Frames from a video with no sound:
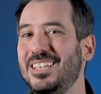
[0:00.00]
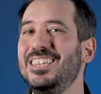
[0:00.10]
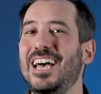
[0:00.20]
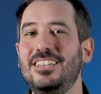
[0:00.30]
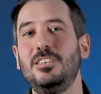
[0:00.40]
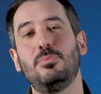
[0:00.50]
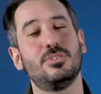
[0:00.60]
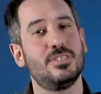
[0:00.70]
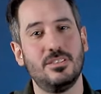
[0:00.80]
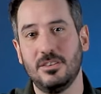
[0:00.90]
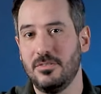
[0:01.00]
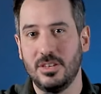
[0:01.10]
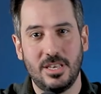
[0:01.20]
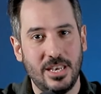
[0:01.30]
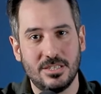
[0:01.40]
But in 90% of
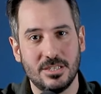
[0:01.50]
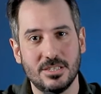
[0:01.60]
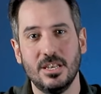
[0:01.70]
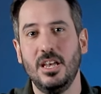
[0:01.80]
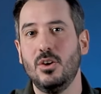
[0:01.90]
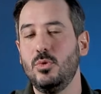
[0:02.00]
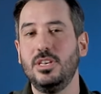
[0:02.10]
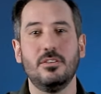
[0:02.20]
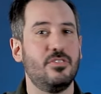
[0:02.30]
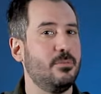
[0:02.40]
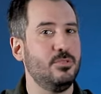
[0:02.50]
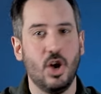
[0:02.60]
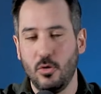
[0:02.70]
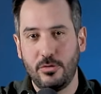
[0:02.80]
the cases, we give them no